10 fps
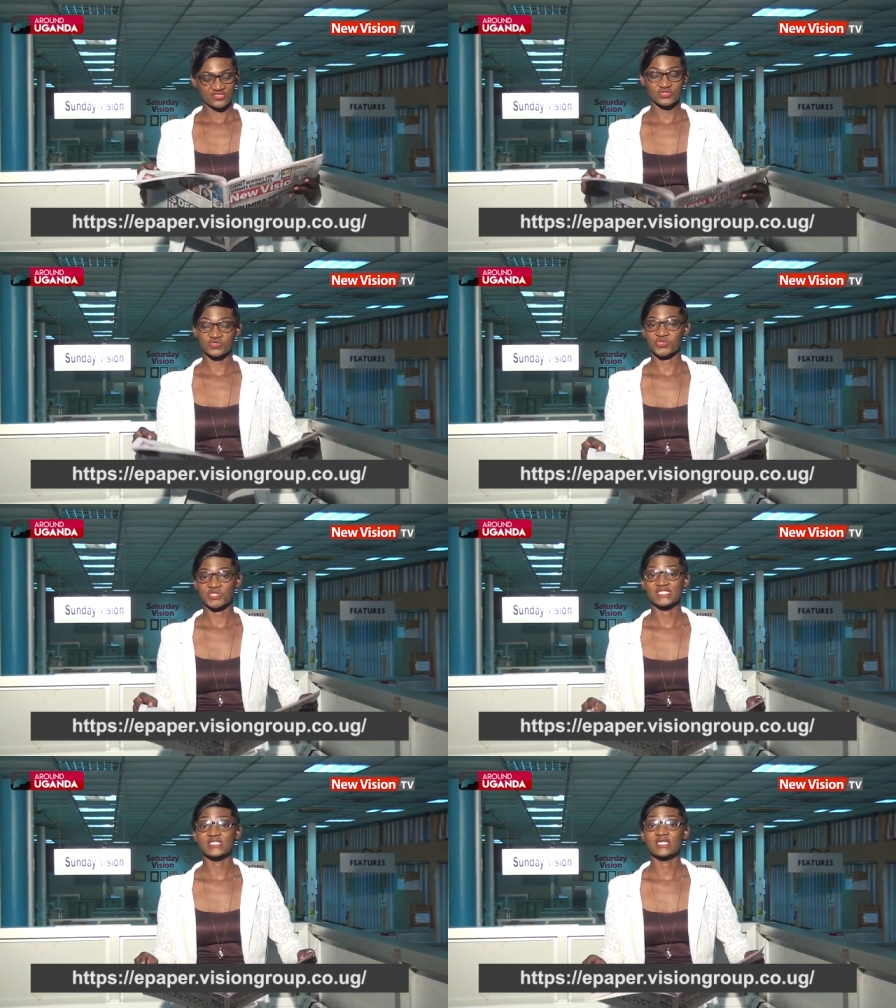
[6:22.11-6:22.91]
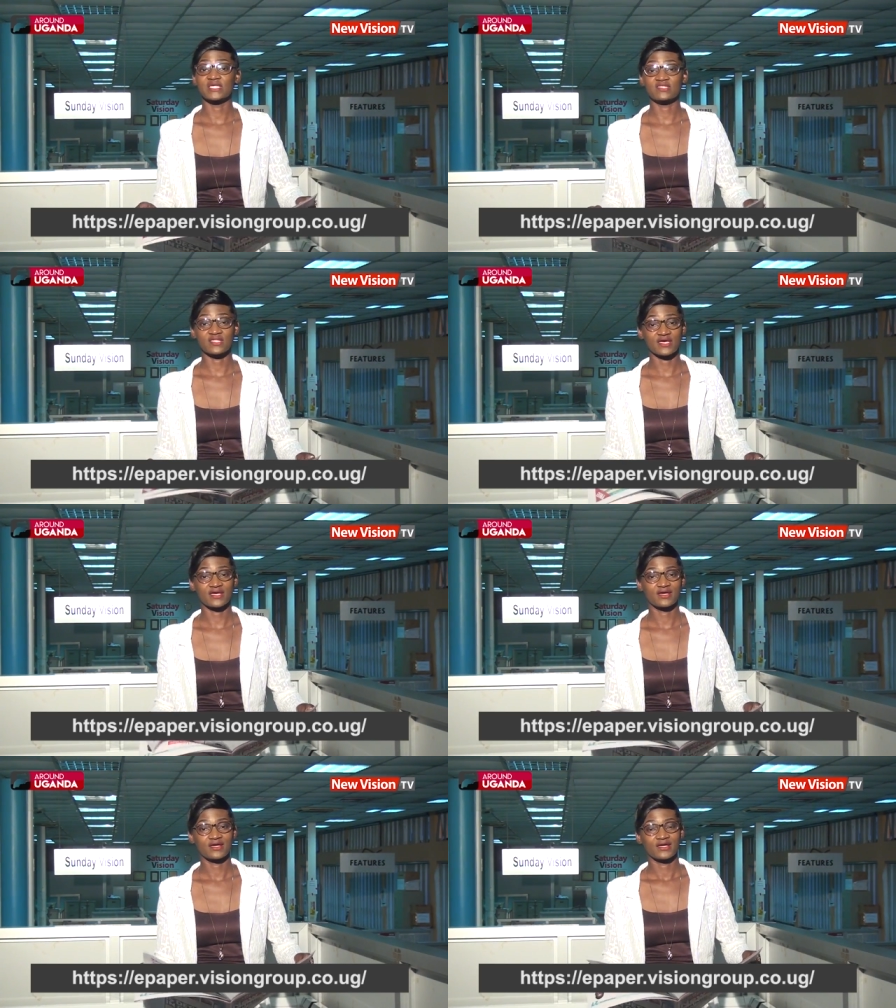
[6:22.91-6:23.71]
The stories in
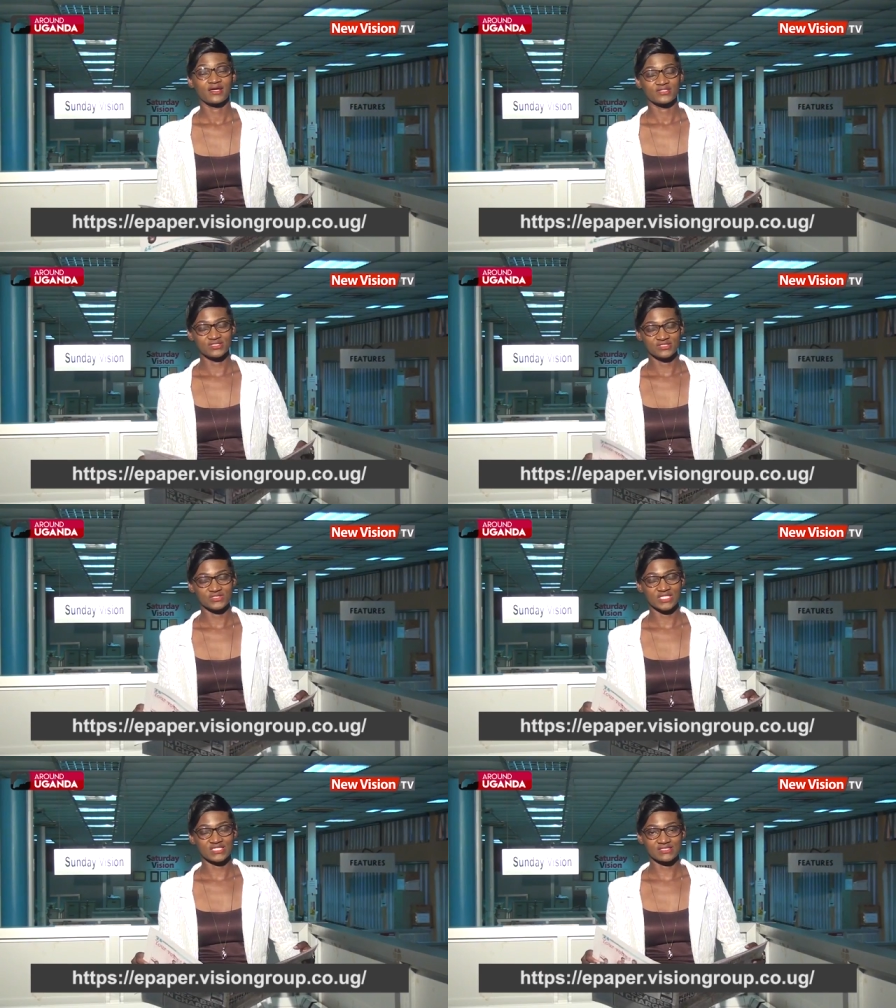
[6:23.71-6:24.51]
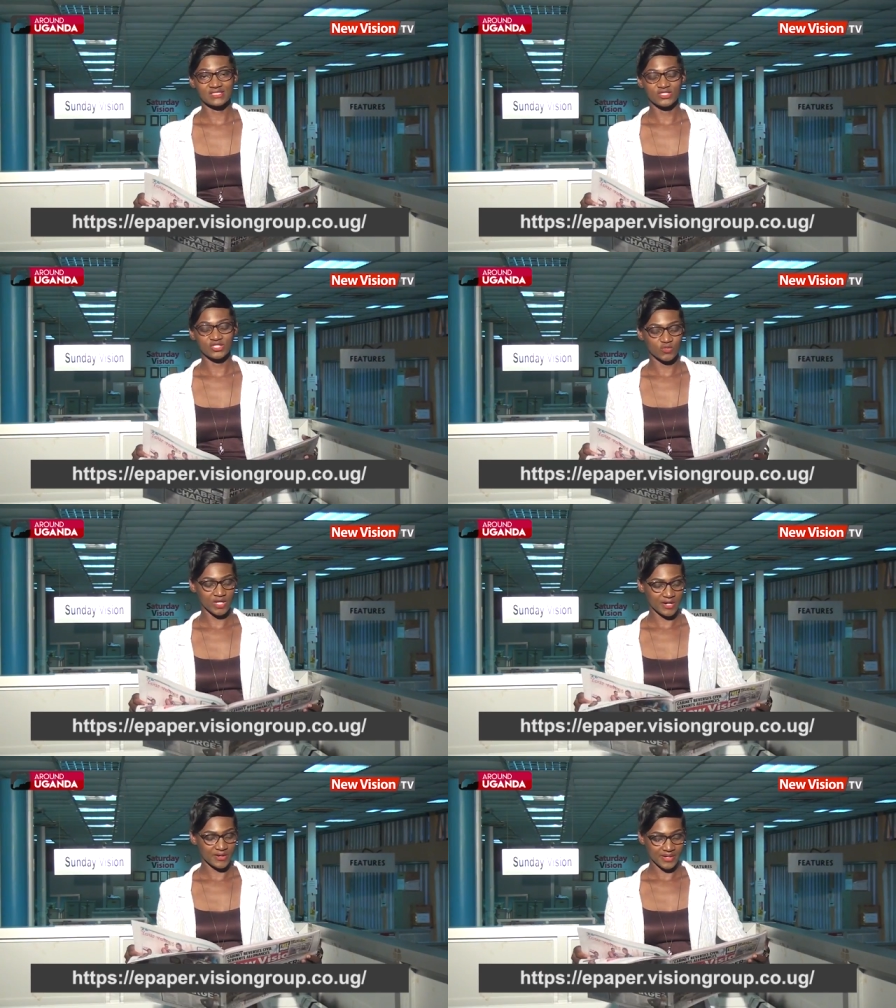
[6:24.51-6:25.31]
there in today's in
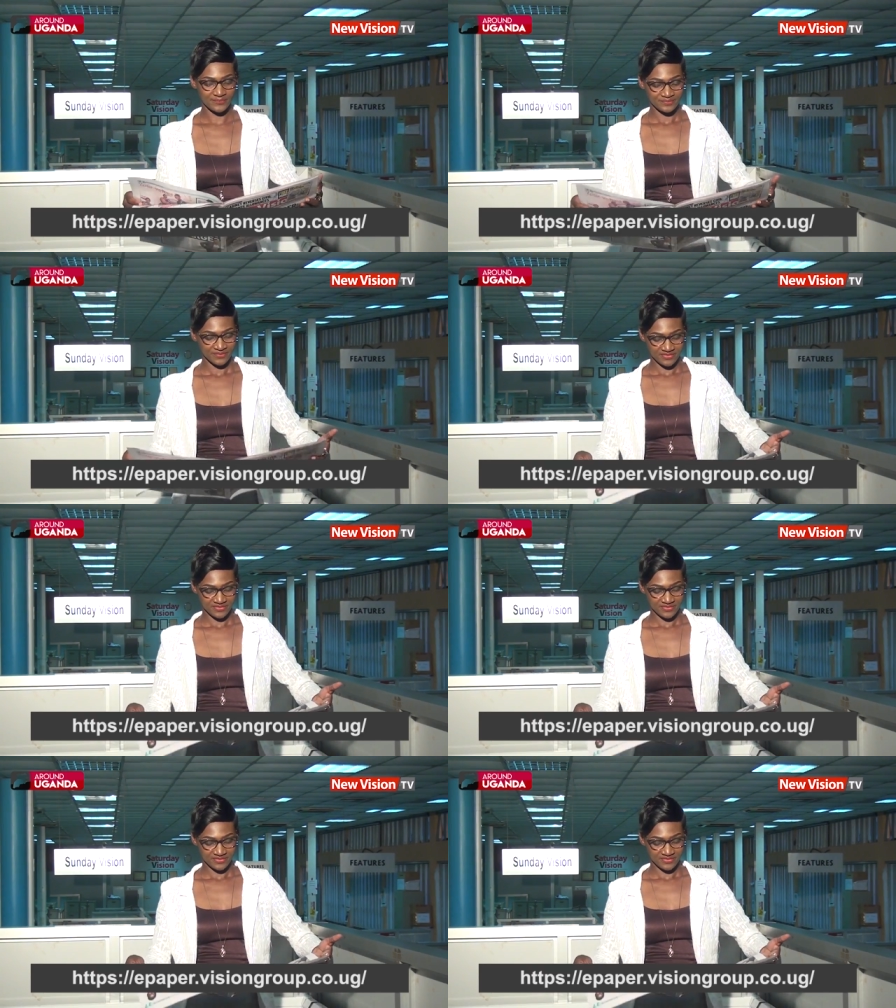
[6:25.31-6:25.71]
New Era.